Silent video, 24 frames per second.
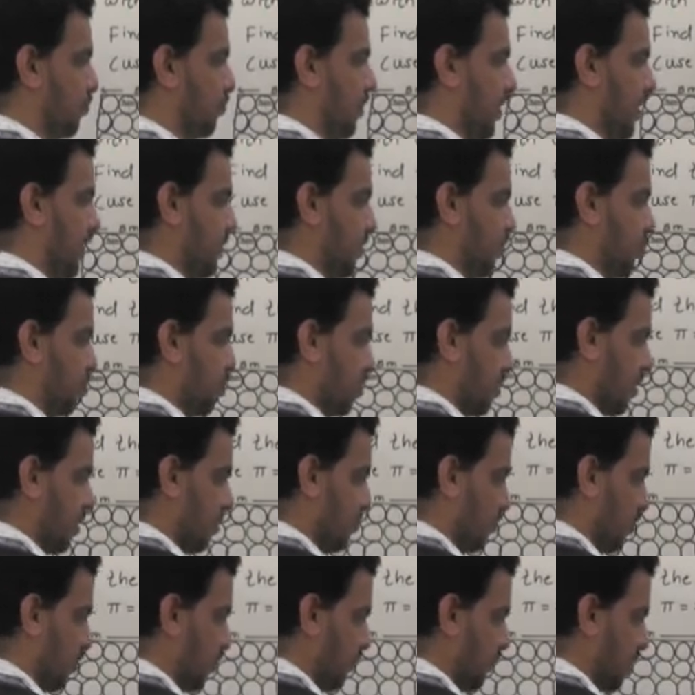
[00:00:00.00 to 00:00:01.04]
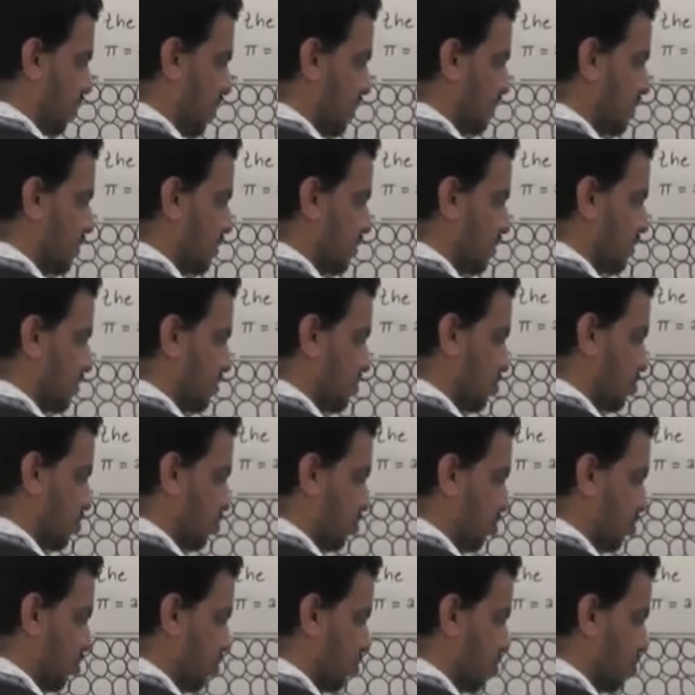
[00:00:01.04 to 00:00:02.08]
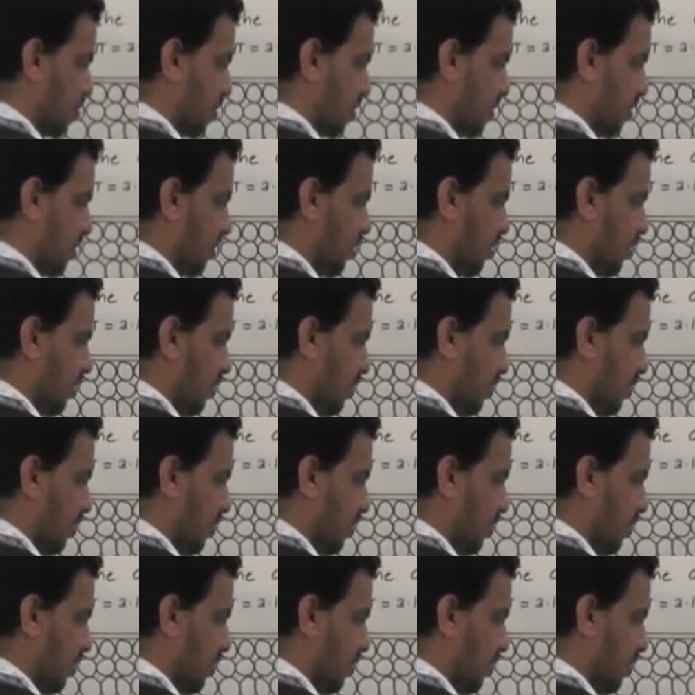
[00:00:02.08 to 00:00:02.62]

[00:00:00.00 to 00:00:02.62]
find total number of tiles? So total